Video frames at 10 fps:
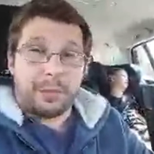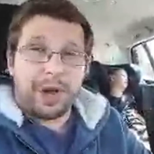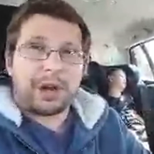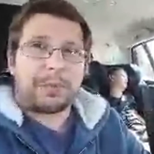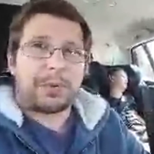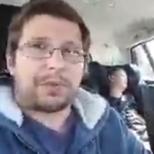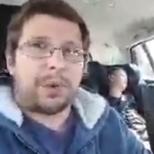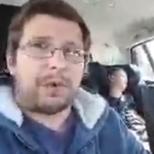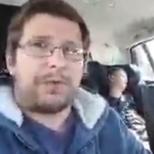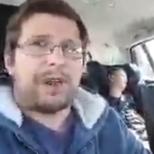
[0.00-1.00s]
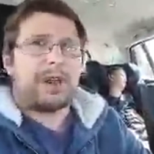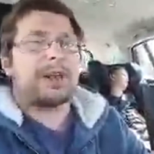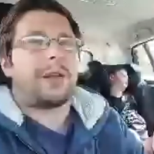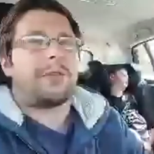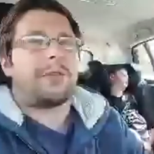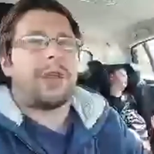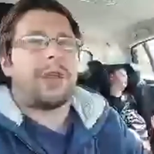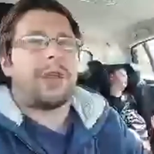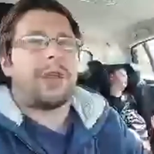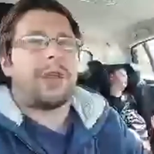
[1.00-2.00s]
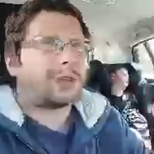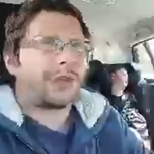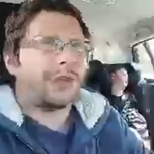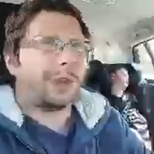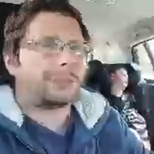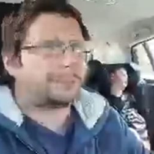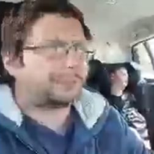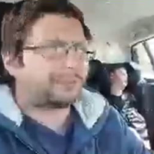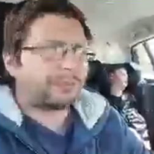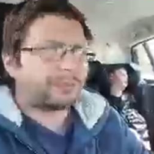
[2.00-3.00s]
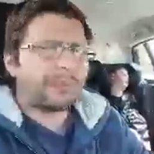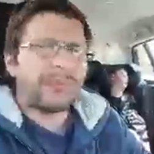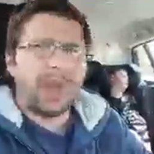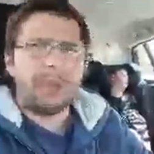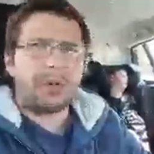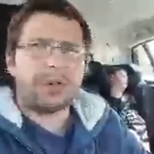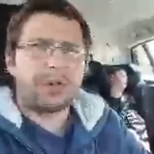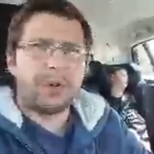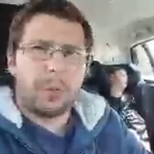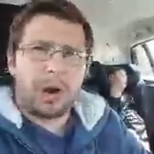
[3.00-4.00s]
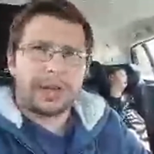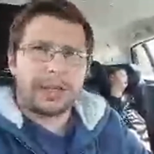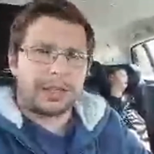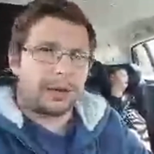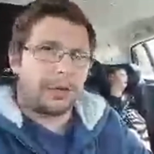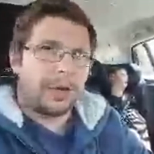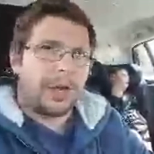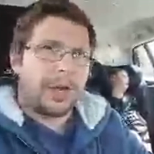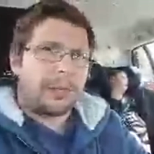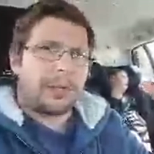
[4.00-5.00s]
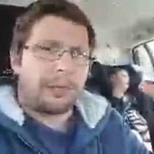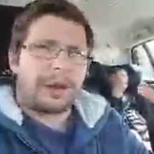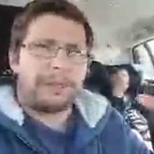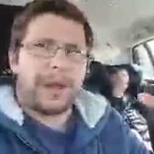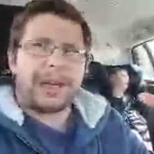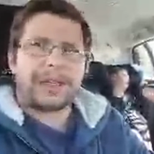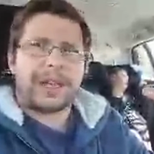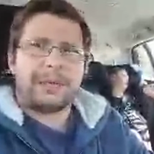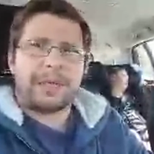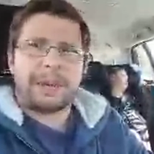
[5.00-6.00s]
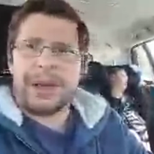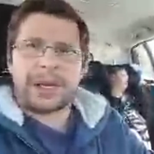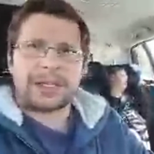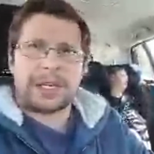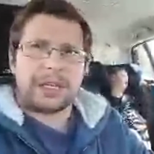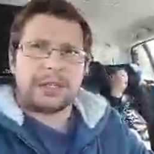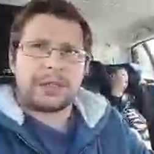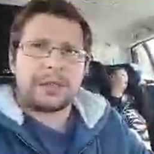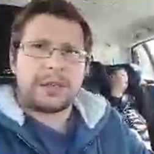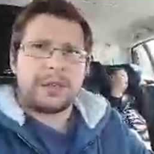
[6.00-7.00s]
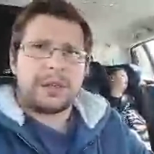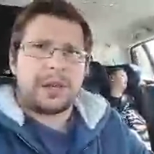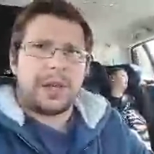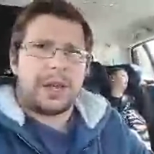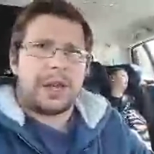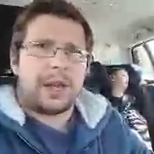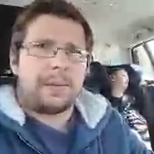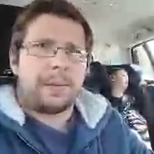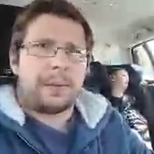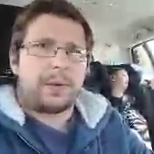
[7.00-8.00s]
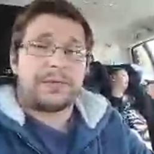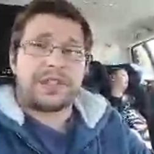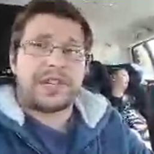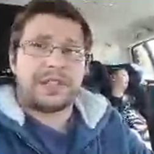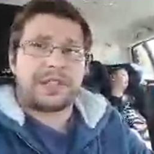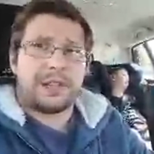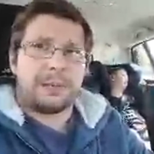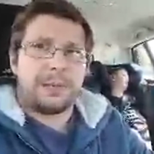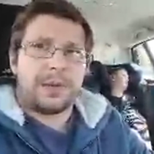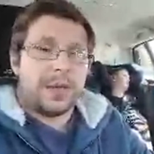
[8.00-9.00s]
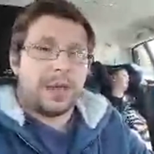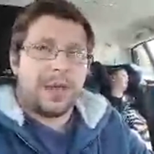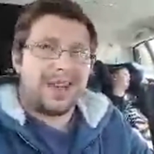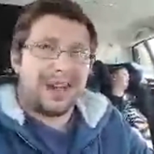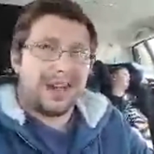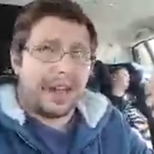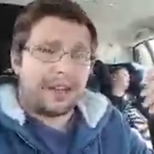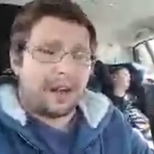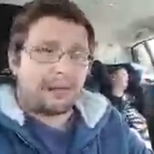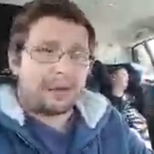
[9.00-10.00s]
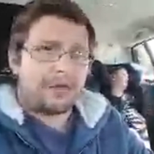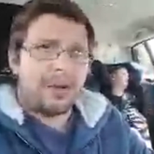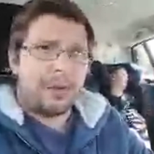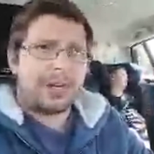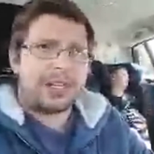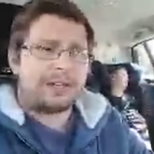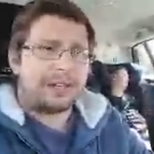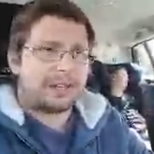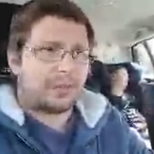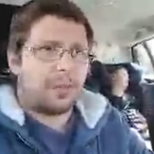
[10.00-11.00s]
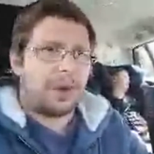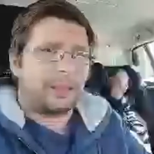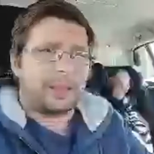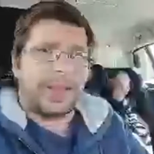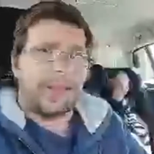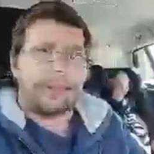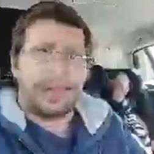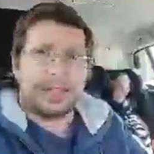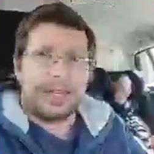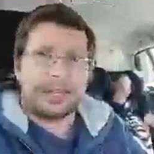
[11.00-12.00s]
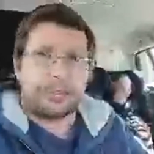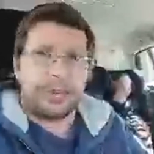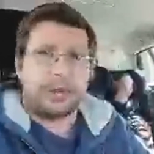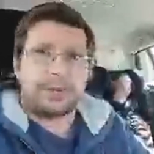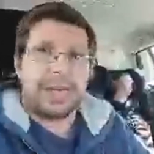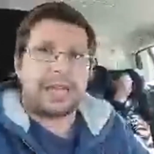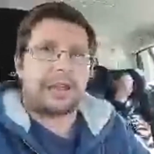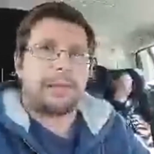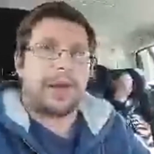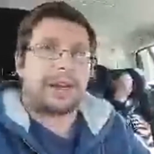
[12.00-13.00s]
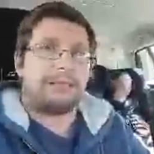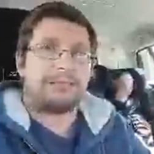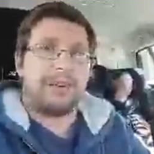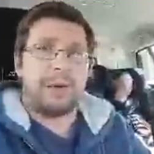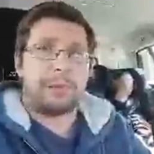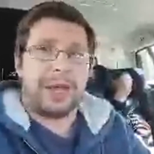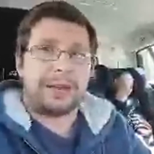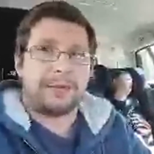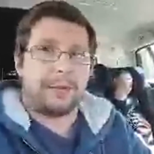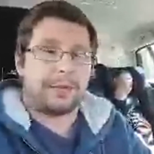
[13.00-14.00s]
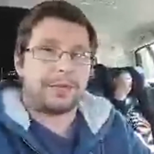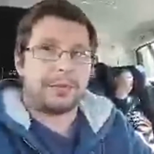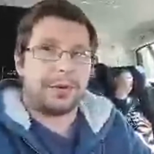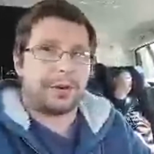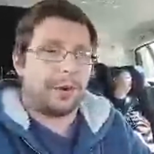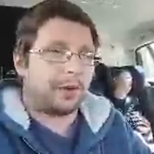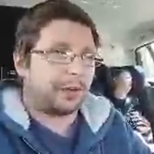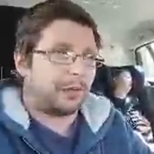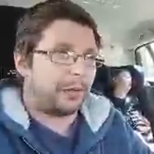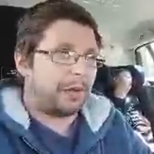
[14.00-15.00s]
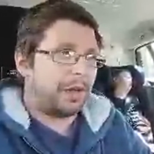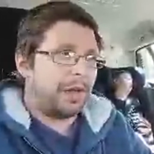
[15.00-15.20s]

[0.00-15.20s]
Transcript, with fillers: are going to put some wildflower down there. And I also get, I'm not too sure why still, but my bank send me magazines um, with seeds in them. And I ha- I've got no idea as to why I'm getting these magazines, but I'm getting them, and I'm, I'm not paying for them, so I'm not going to argue with them